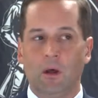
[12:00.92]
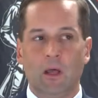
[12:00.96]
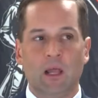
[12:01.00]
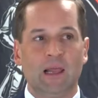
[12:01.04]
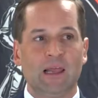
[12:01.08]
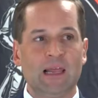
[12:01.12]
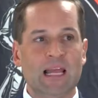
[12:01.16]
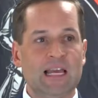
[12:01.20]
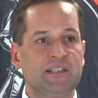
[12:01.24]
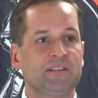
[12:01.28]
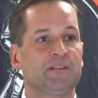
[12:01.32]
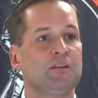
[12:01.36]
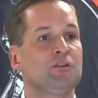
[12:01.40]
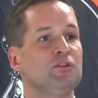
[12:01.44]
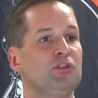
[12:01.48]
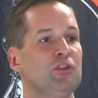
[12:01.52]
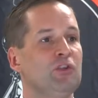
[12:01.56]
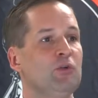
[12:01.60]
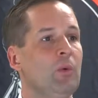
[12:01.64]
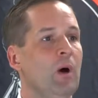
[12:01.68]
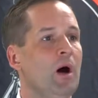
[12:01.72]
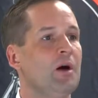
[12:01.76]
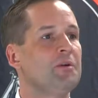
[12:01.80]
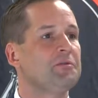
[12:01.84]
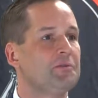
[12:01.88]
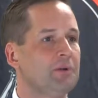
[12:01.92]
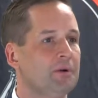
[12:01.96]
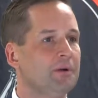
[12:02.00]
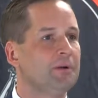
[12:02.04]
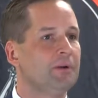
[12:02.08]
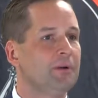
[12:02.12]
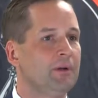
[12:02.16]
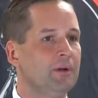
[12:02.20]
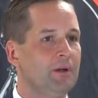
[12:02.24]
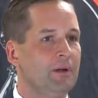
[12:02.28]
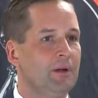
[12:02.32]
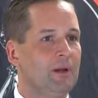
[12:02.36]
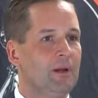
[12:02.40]
Less than 200
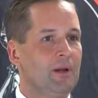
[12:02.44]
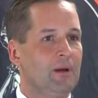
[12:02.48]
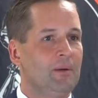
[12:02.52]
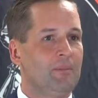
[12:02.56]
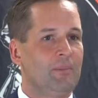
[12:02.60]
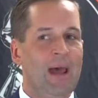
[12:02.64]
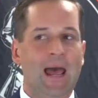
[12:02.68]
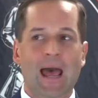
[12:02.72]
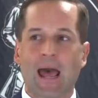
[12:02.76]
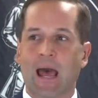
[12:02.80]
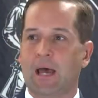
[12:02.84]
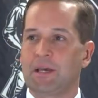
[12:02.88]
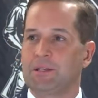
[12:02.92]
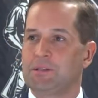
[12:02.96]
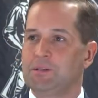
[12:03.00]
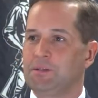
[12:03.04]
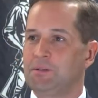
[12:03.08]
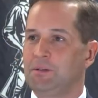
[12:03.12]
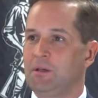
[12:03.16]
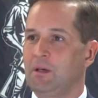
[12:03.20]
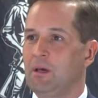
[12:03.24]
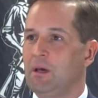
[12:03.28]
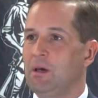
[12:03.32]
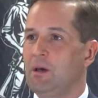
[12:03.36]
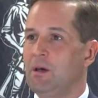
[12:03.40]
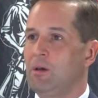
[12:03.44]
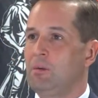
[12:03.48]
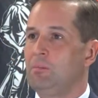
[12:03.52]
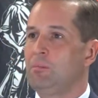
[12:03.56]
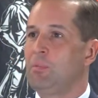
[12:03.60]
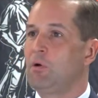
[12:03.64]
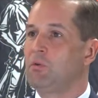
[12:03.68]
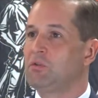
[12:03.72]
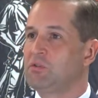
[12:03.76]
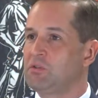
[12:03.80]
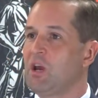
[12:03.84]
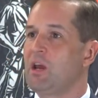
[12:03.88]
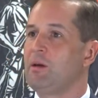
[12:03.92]
passed
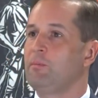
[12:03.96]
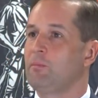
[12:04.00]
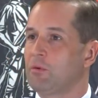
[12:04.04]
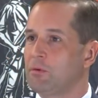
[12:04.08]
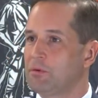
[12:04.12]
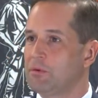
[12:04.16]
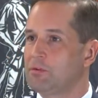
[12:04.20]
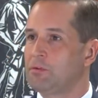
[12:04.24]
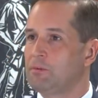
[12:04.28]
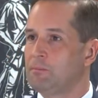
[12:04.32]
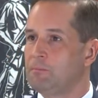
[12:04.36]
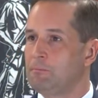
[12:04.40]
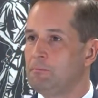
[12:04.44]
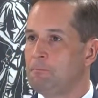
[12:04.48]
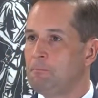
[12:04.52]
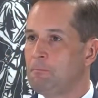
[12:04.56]
both chambers.